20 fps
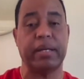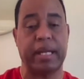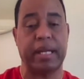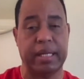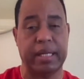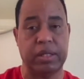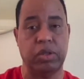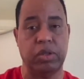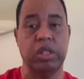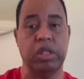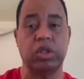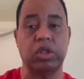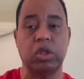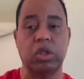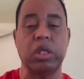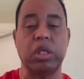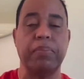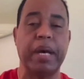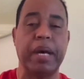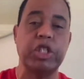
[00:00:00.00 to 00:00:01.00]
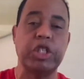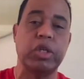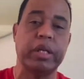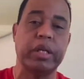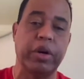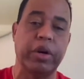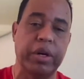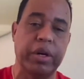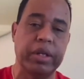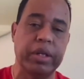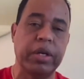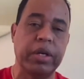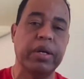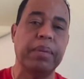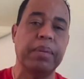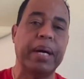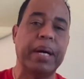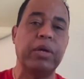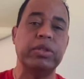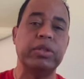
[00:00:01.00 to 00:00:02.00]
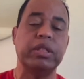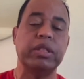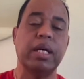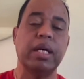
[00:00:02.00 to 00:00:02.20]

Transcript: that he mentioned earlier about,